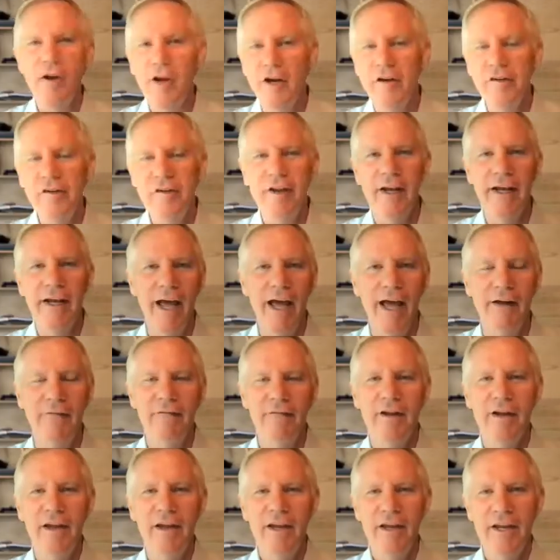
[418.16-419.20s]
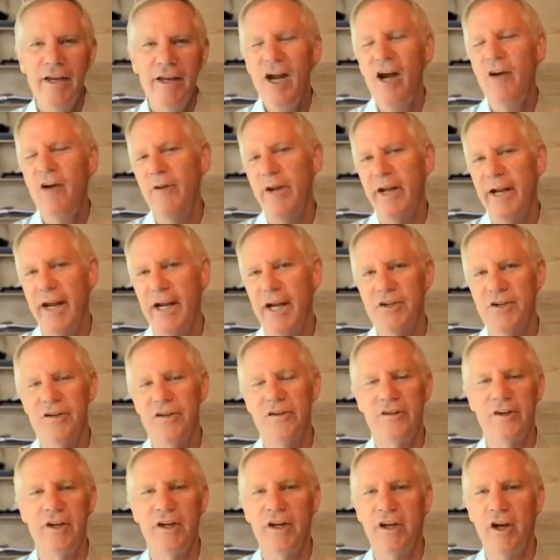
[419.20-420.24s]
going to stay at. You know how
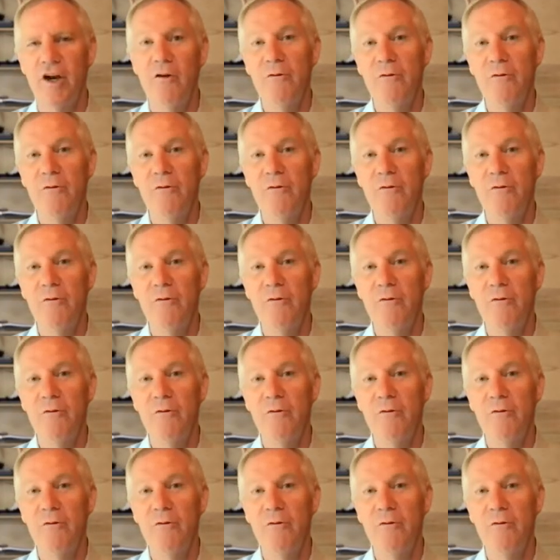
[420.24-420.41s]
vacations can go,